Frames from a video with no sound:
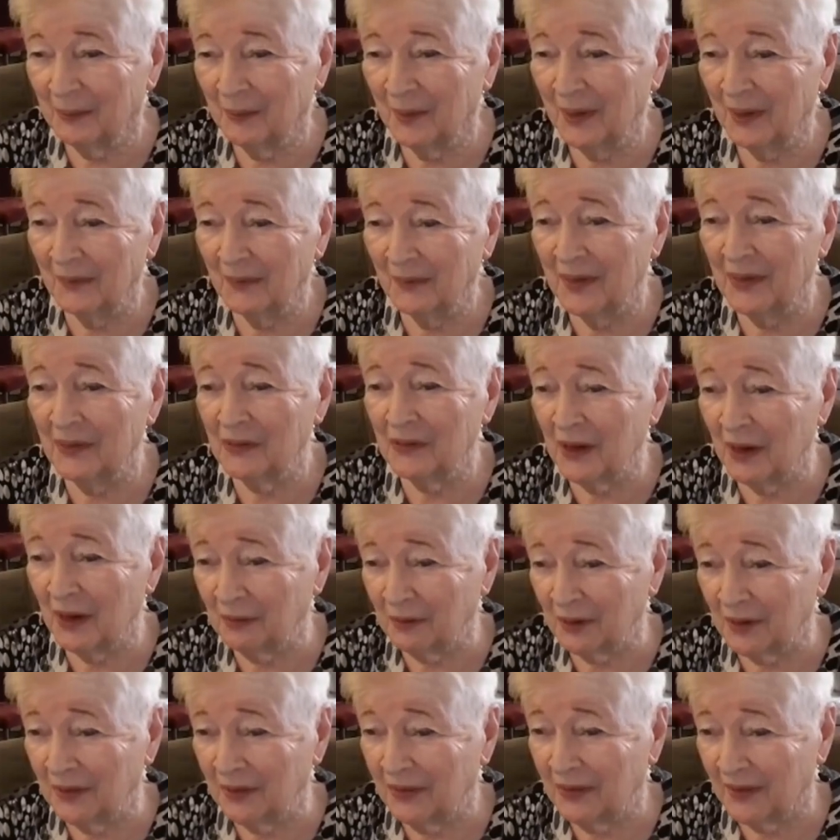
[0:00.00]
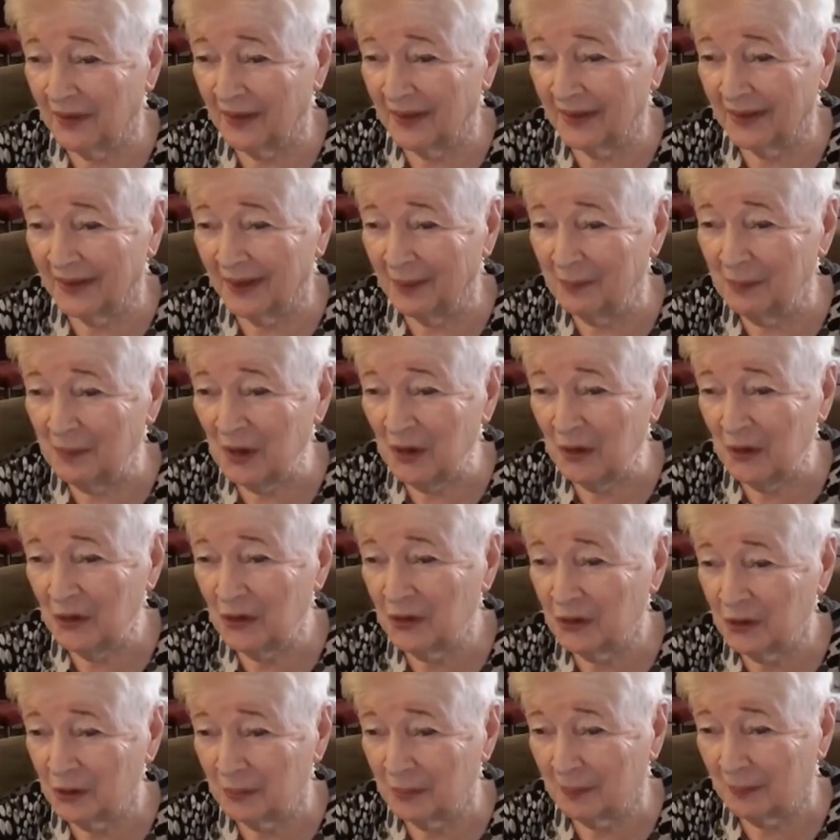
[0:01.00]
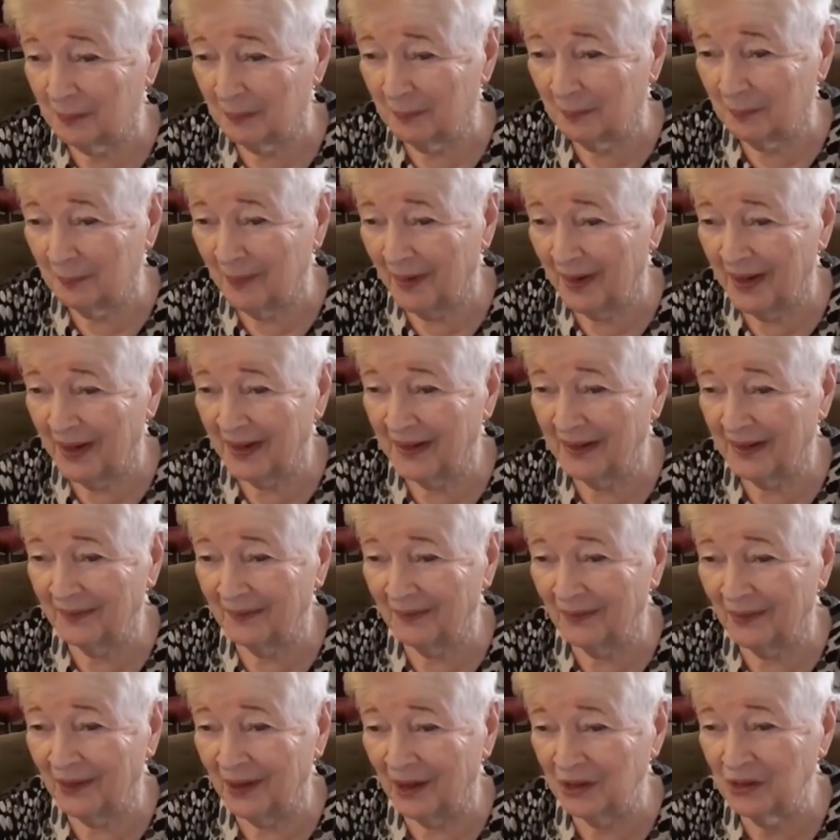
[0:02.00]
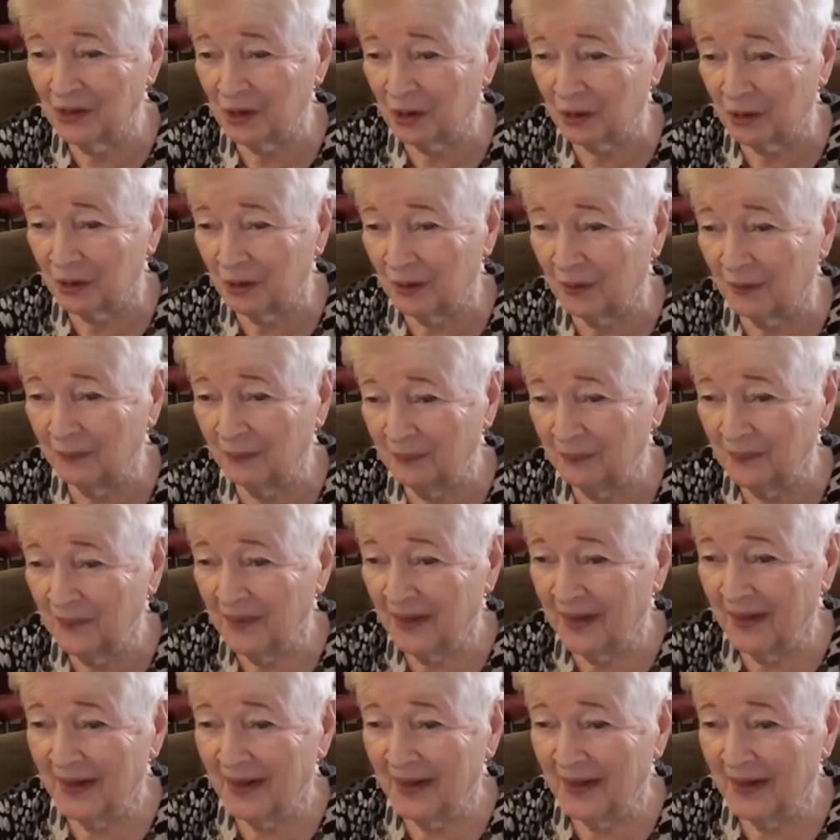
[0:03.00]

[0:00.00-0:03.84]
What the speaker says: where is everything? I'm used to my logical